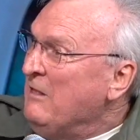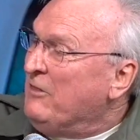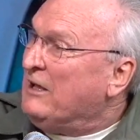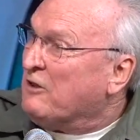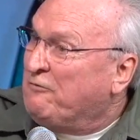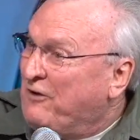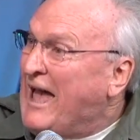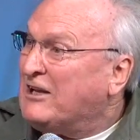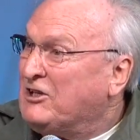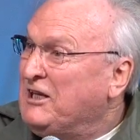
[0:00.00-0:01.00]
that the
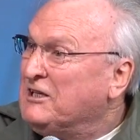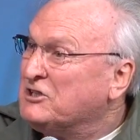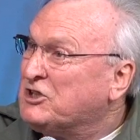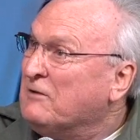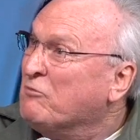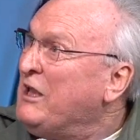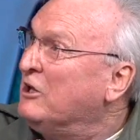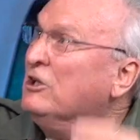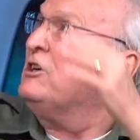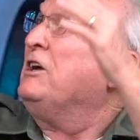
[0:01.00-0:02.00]
fact is that we
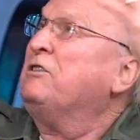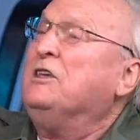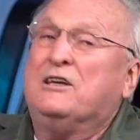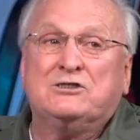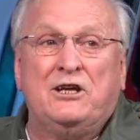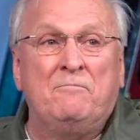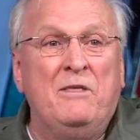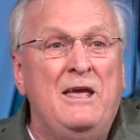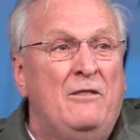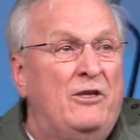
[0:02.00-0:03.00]
look at this and
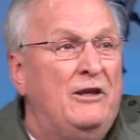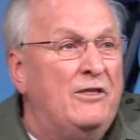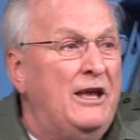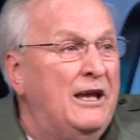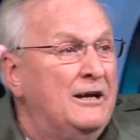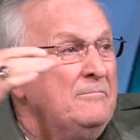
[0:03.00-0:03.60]
the, the, uh,